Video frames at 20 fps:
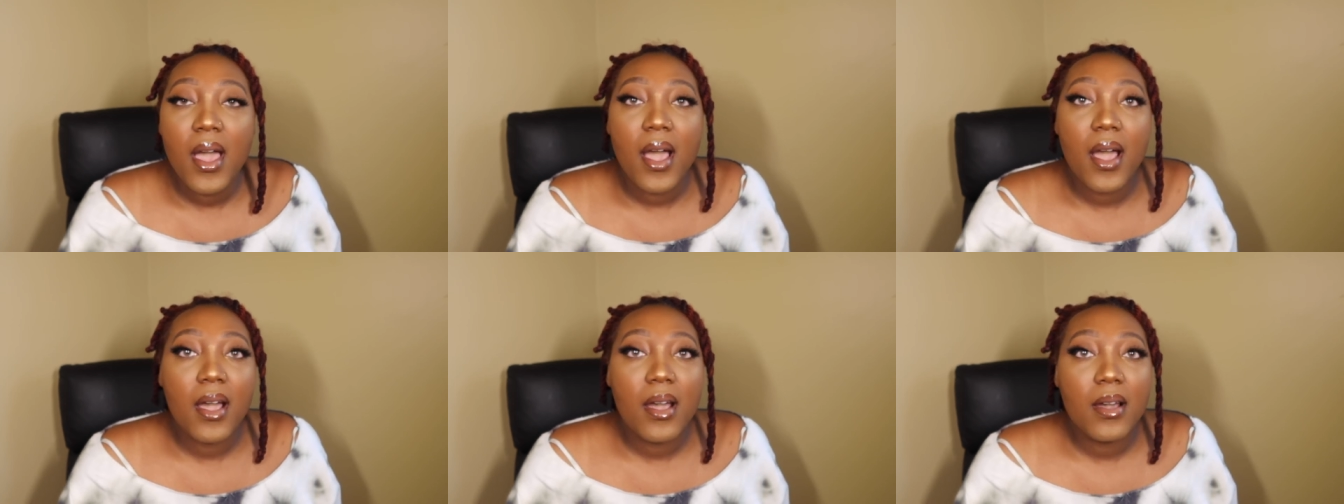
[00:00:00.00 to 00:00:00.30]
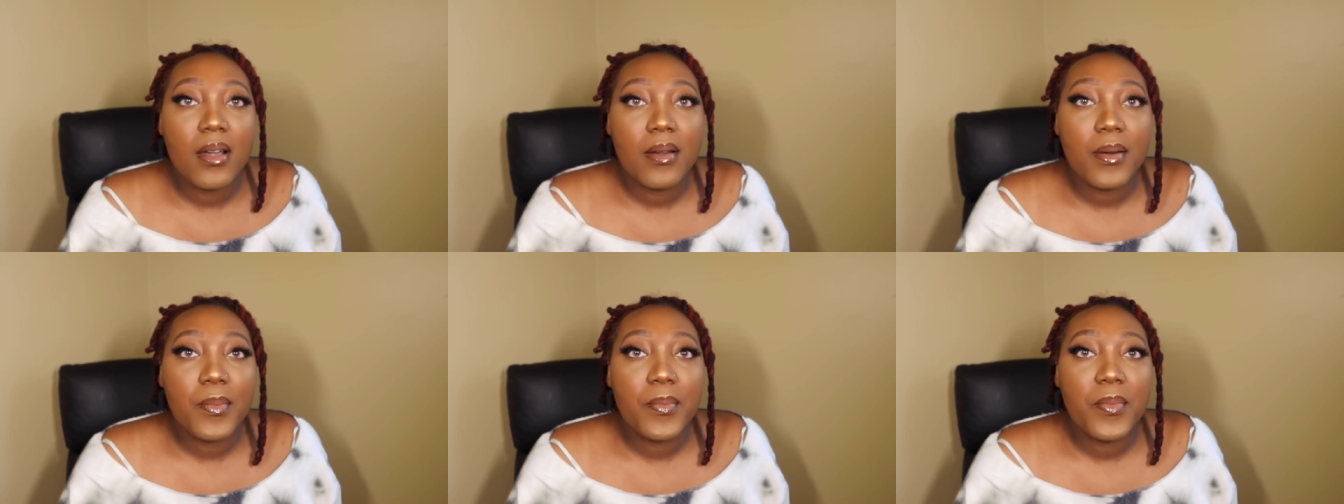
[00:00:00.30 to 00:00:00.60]

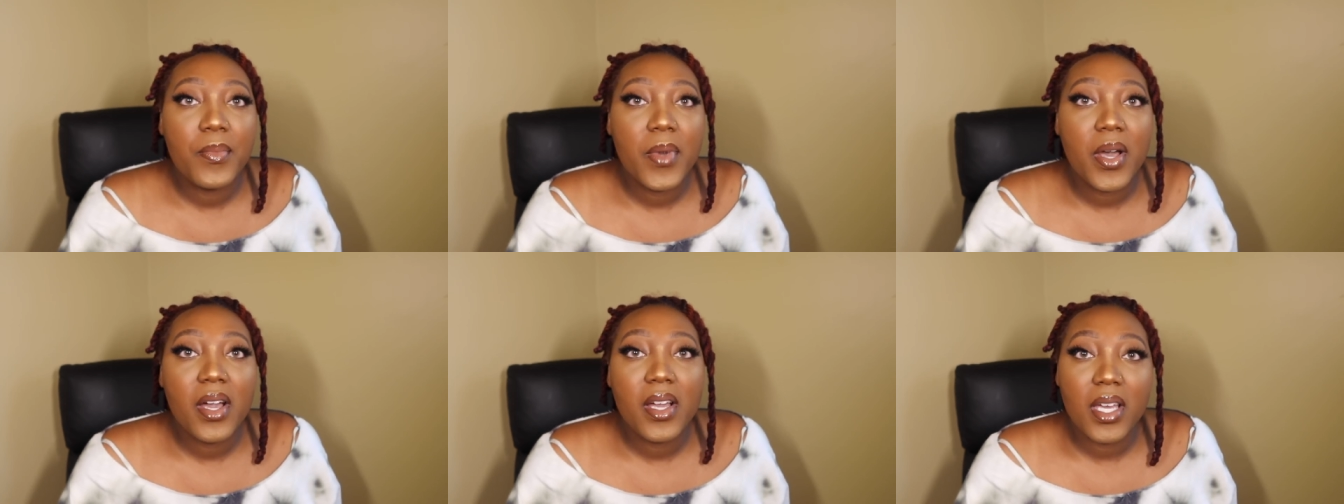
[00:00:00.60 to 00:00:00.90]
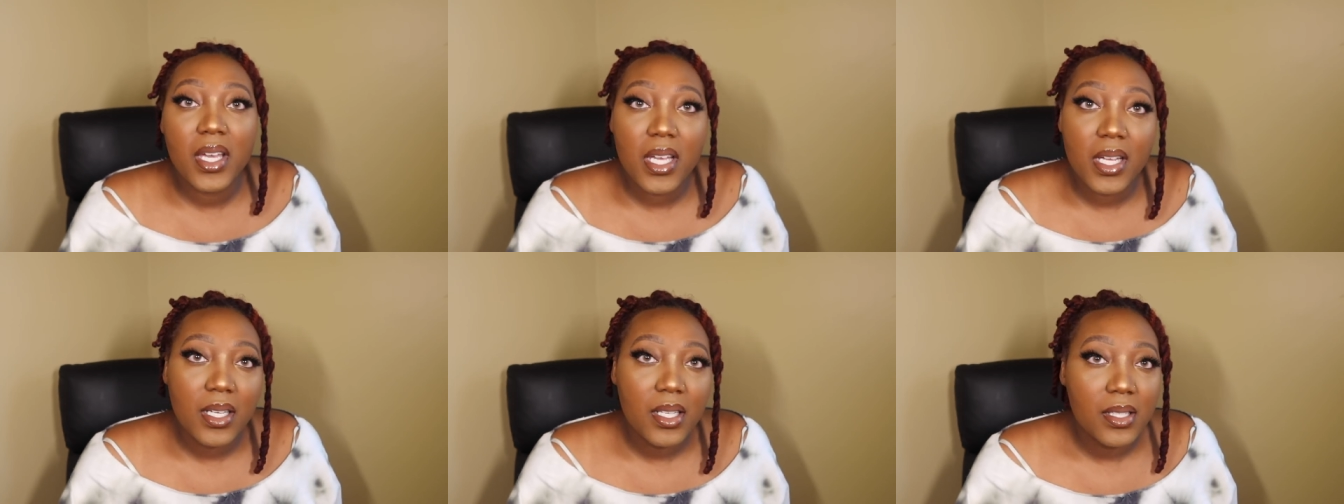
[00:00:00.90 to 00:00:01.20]
Um,
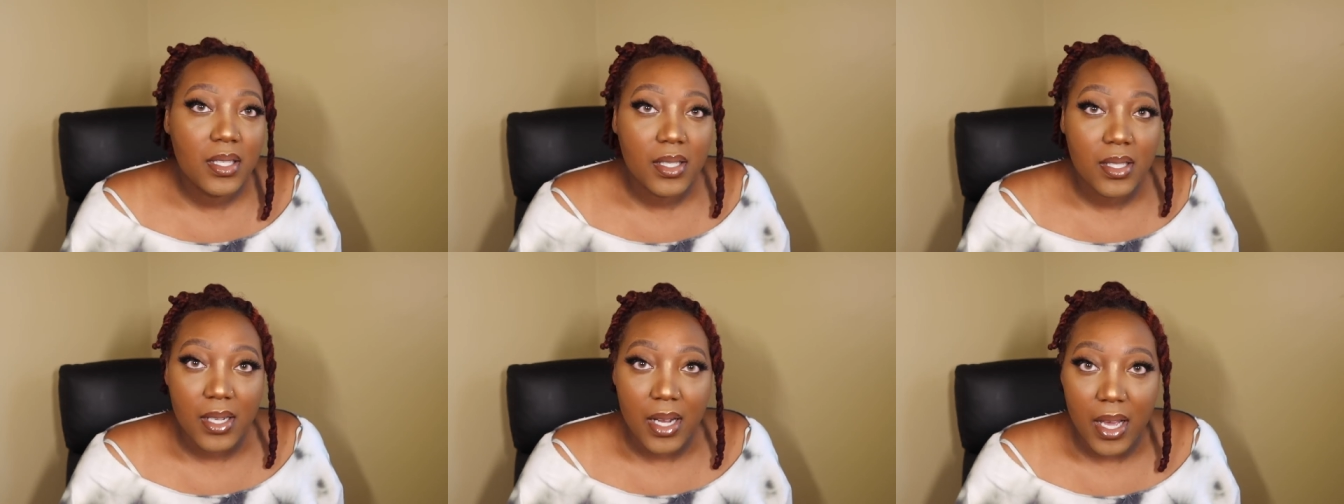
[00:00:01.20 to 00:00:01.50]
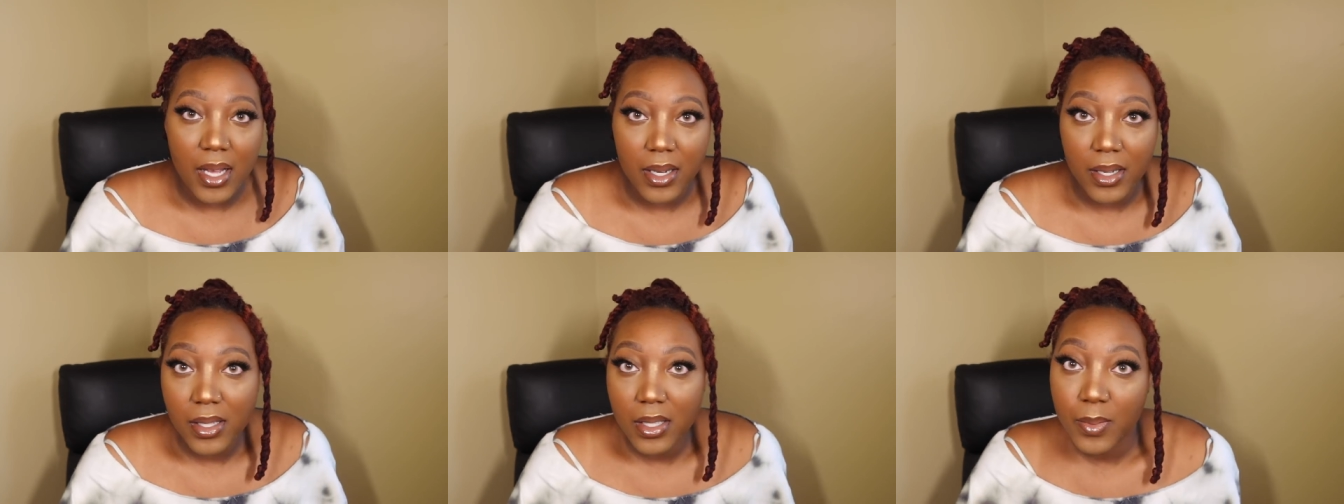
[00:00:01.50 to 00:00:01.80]
again, this is
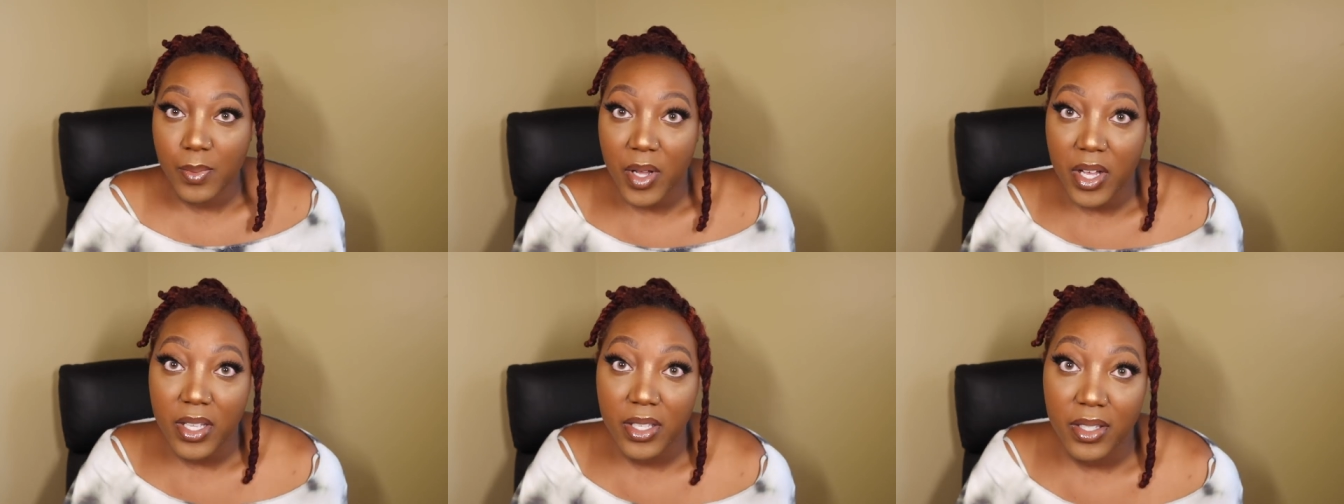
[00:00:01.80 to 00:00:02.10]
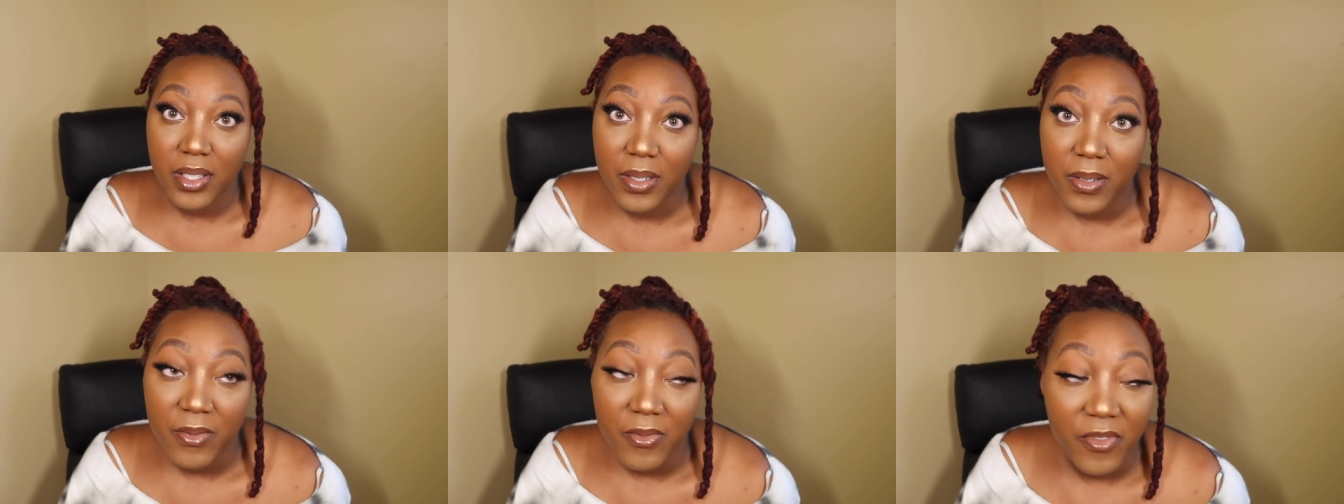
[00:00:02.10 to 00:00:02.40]
not a
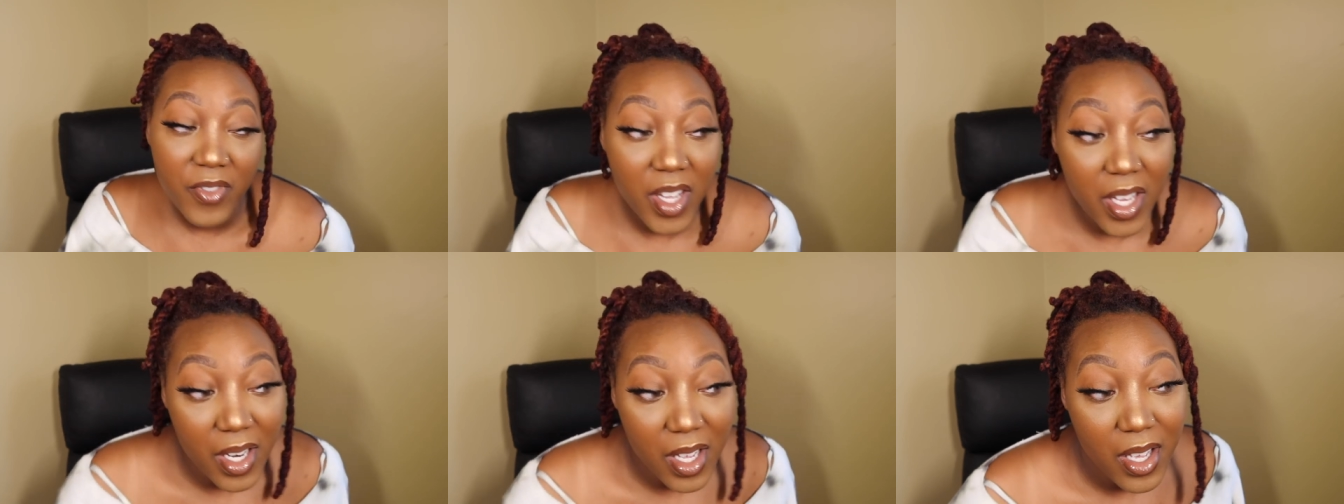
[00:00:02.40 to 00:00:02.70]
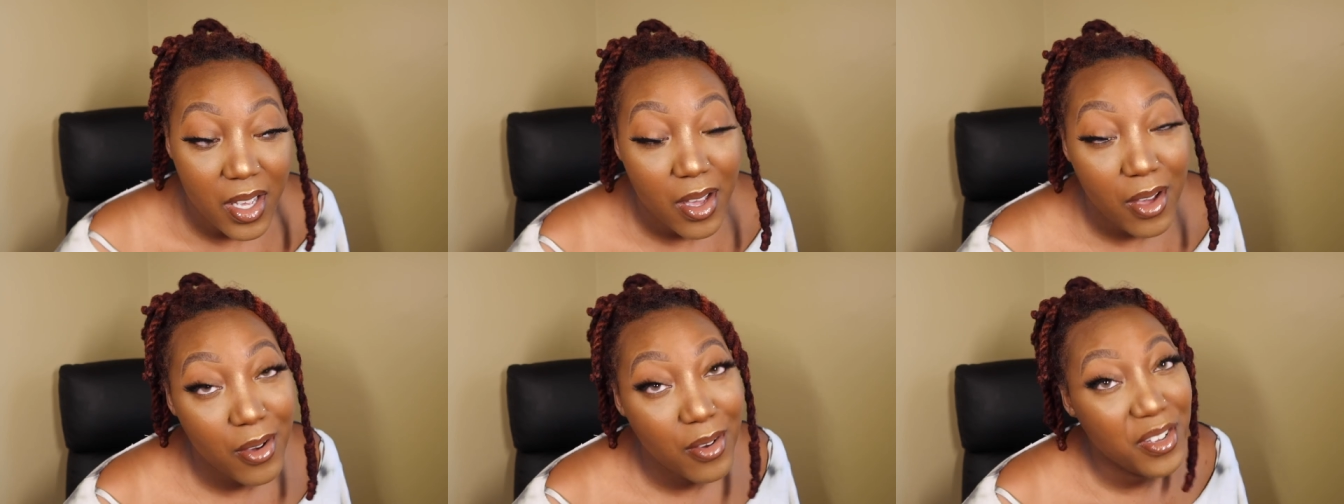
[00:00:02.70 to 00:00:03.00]
sponsored
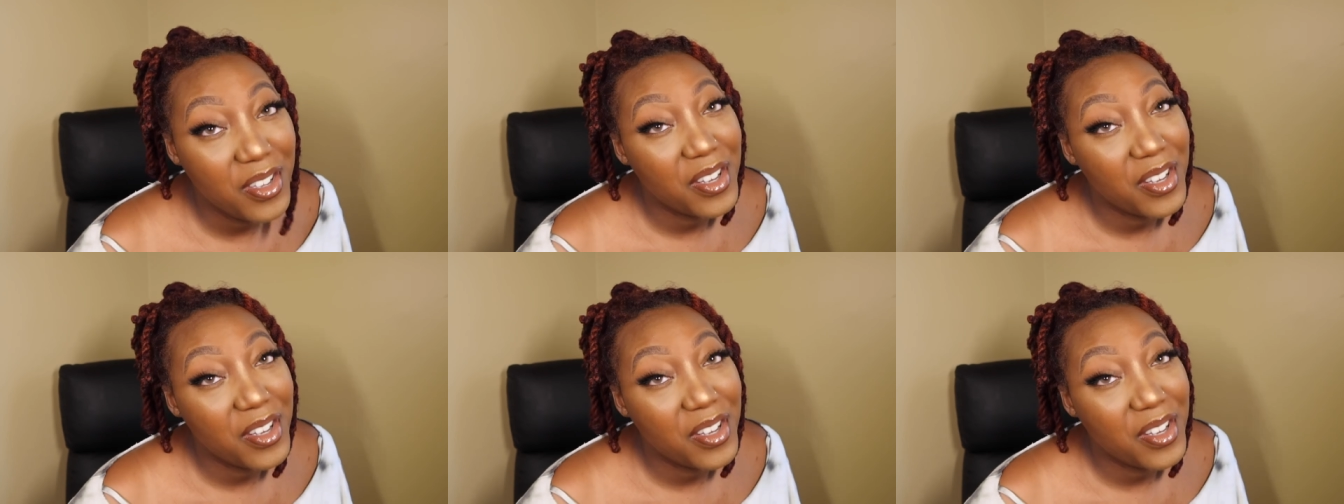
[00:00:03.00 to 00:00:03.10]
video.